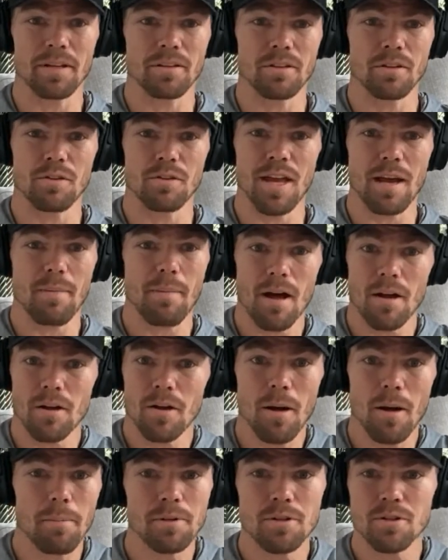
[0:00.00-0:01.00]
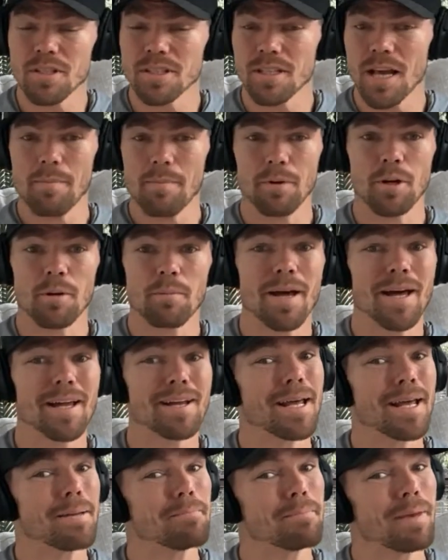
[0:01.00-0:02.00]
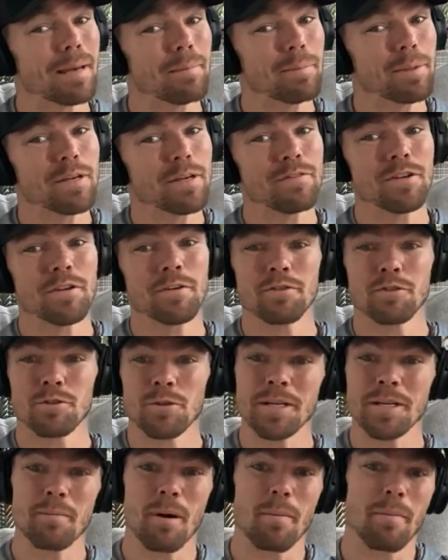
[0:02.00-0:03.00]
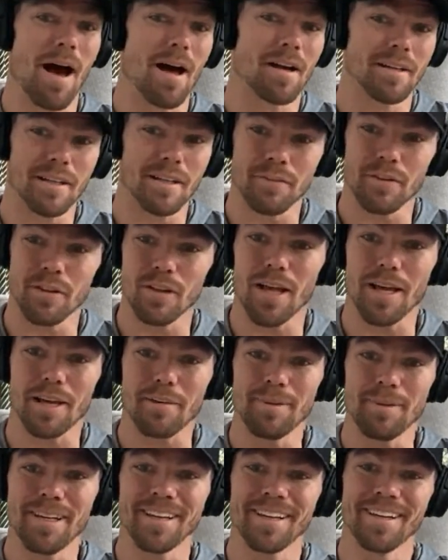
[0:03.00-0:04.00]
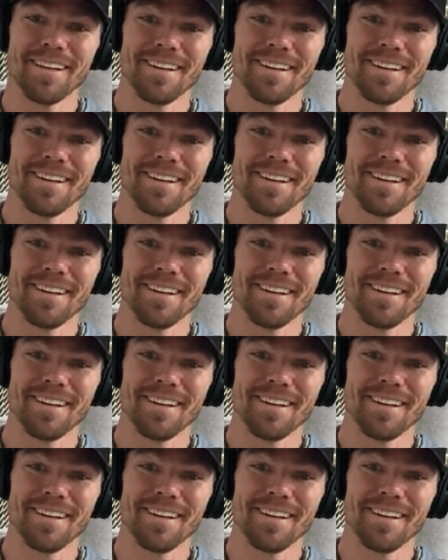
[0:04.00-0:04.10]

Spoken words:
you think about up until the time you go to bed, and maybe even you dream about it if you're like me.